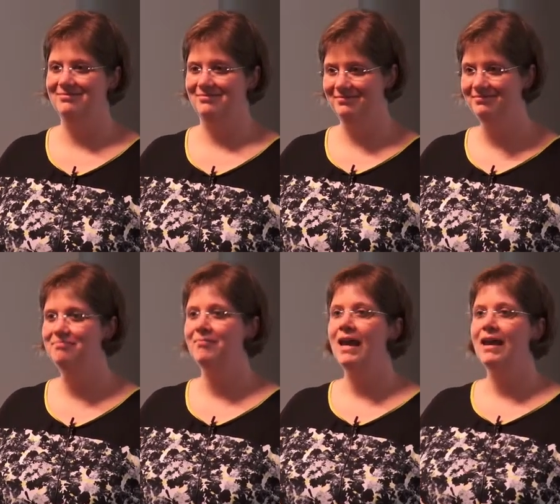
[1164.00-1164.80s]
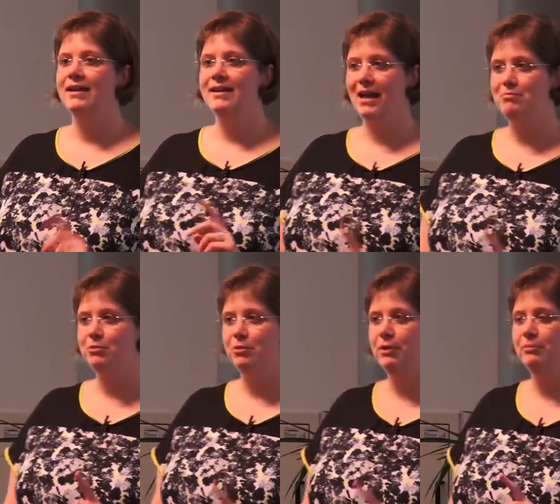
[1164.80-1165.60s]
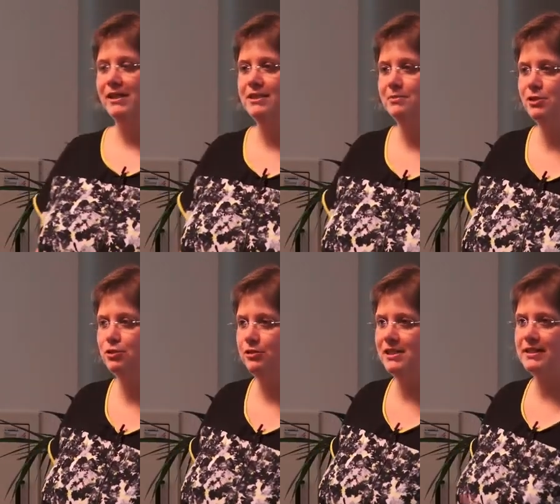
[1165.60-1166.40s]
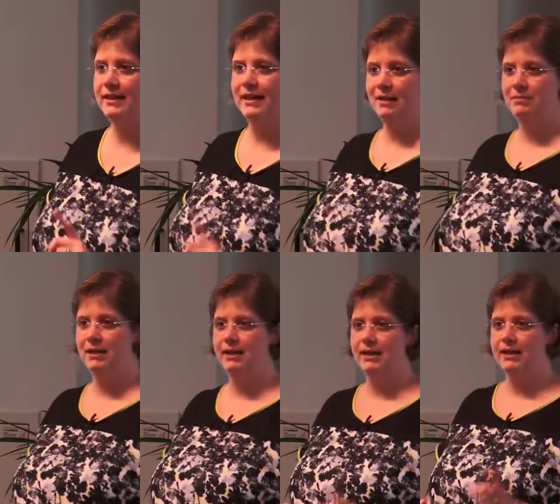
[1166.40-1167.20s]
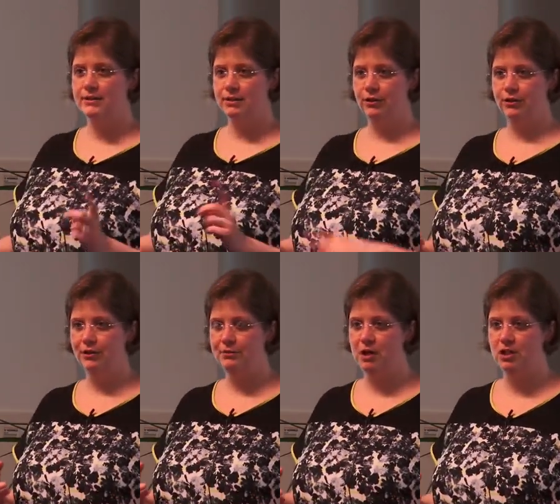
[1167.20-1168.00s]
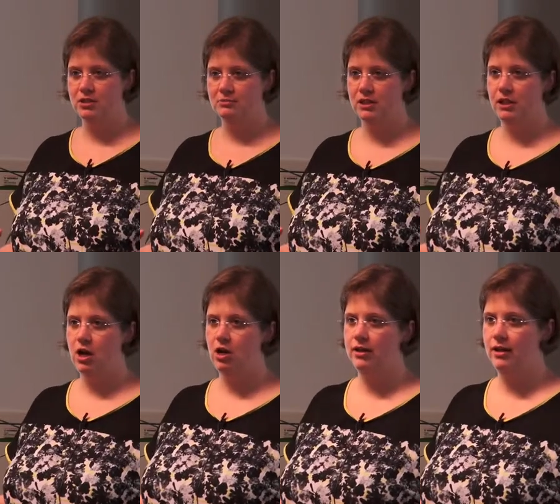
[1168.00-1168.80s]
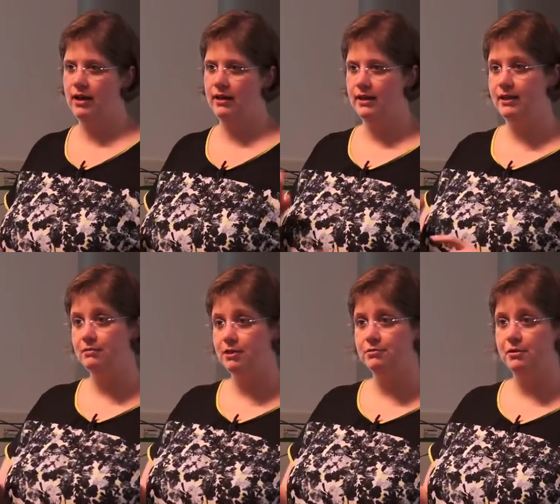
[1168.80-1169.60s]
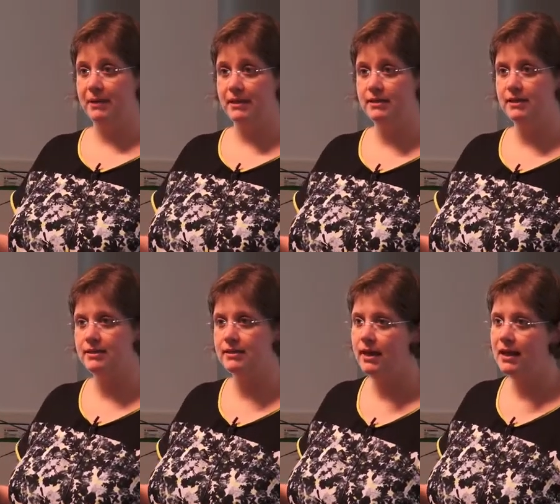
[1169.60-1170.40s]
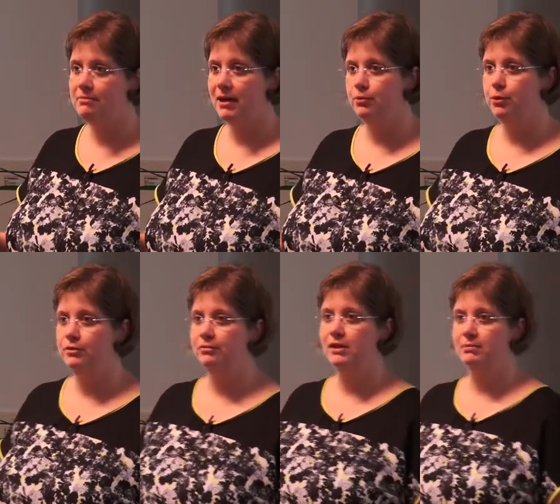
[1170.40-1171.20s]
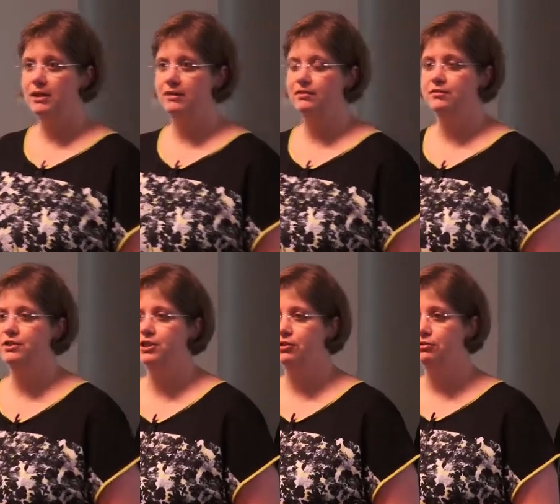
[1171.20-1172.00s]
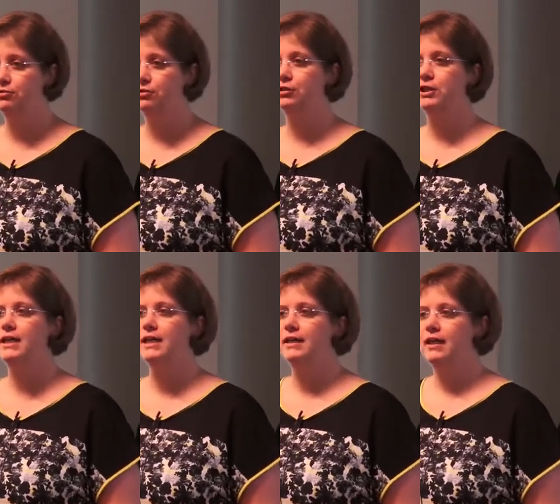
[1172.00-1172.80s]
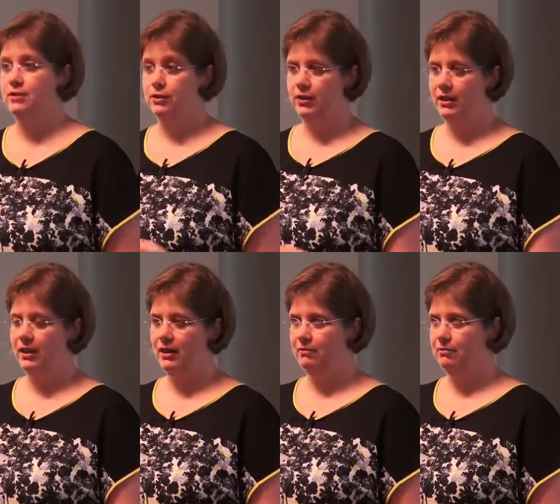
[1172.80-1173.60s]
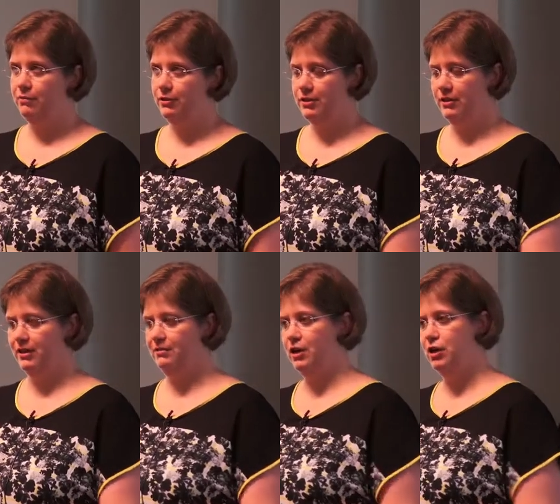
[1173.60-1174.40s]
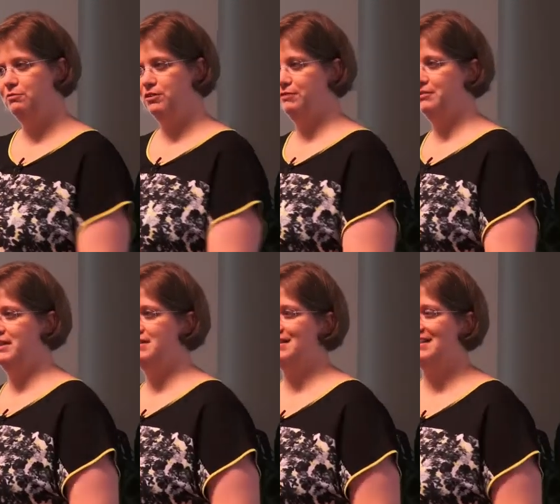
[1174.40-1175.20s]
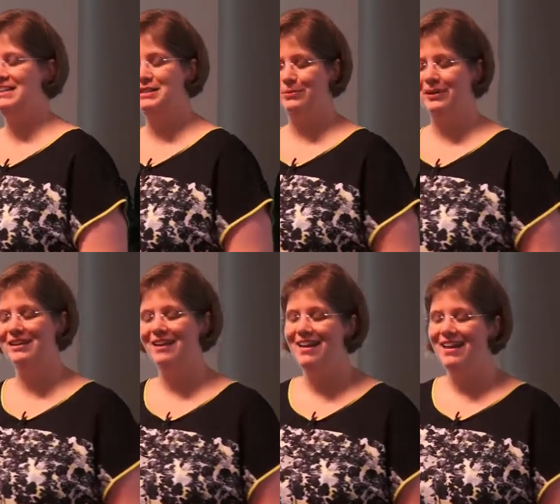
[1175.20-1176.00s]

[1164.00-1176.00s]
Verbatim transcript: Mm-hmm. Number one, multiple journals enabling is currently possible on an individual basis, but what will be in fifteen oh four, uh, so in the version that we are hopefully releasing next week,